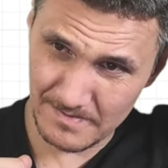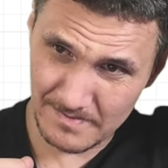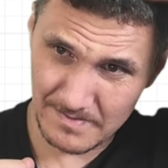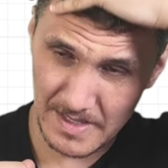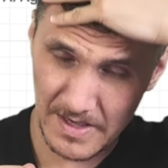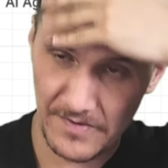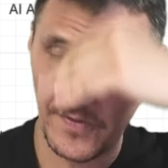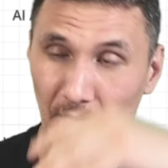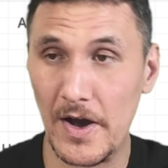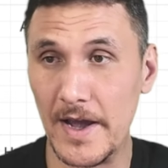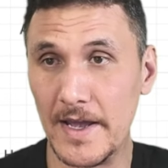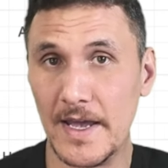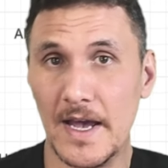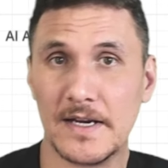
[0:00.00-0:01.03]
if
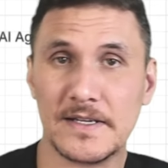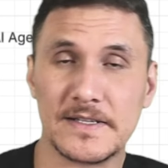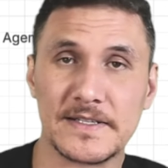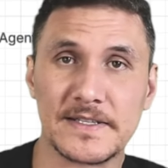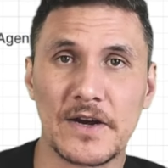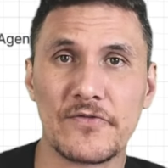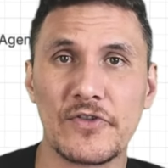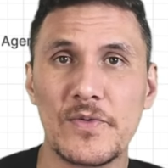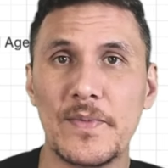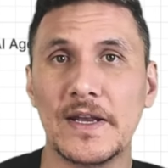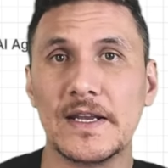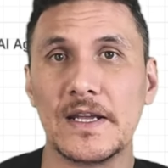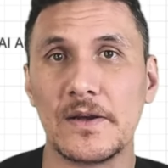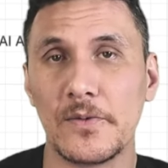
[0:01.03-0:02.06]
I had a discovery
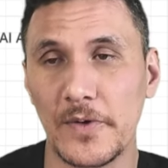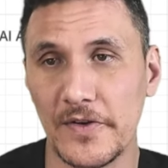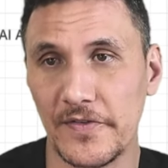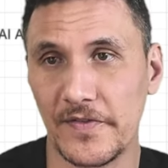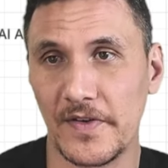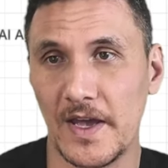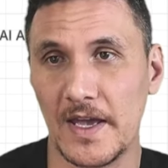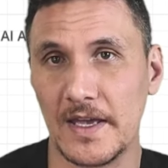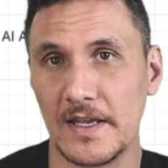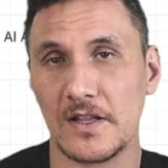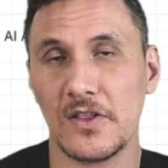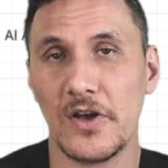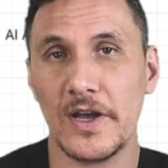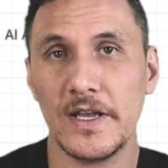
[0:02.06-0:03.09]
meeting with a
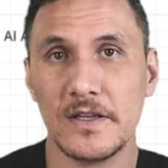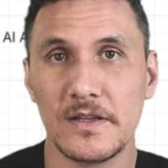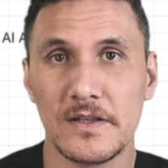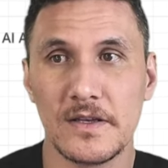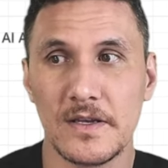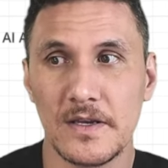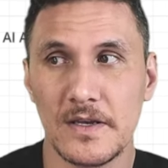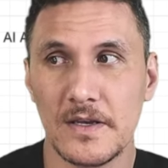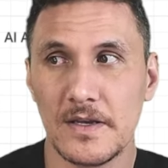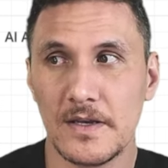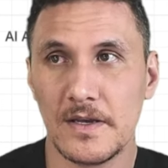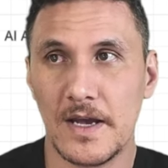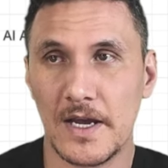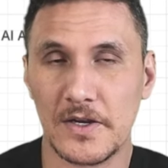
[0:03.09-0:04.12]
client,
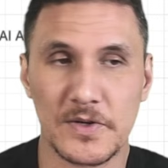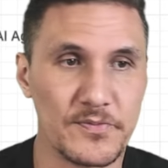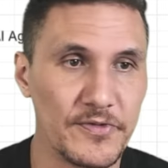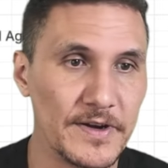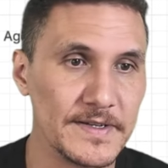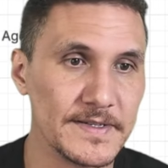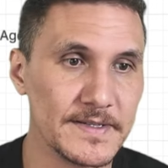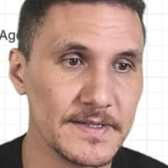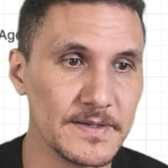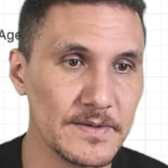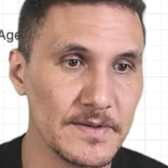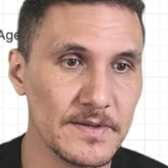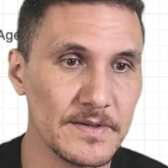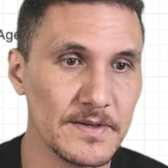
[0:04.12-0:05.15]
I could press,
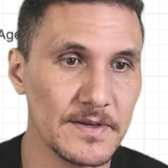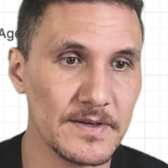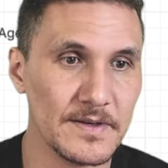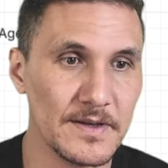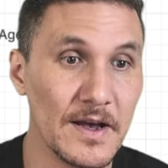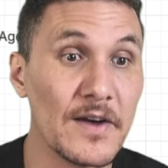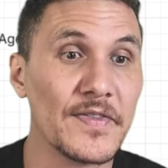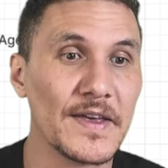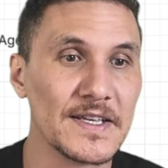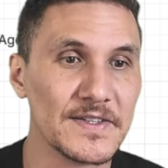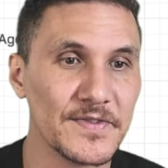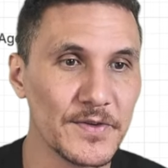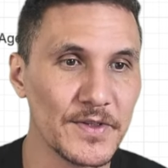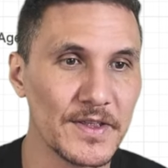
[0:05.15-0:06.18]

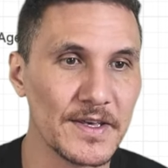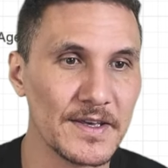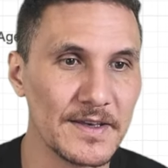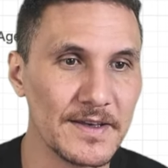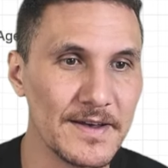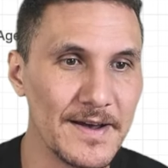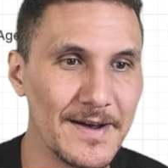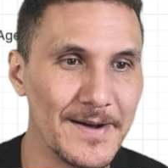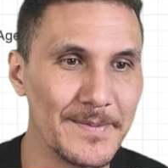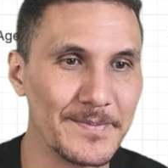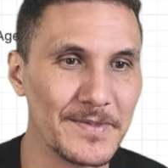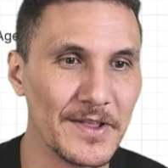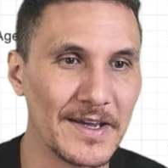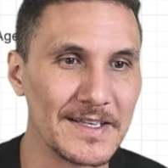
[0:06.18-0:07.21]
thanks for the
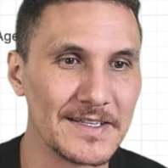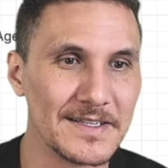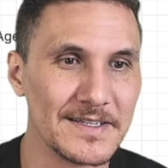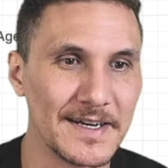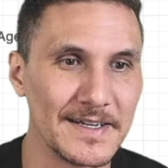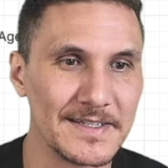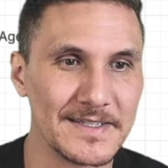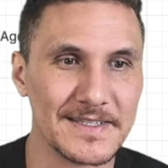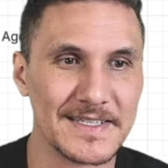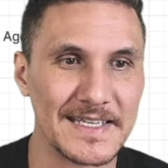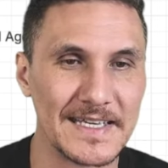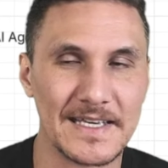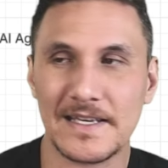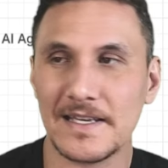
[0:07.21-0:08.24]
like Chase C.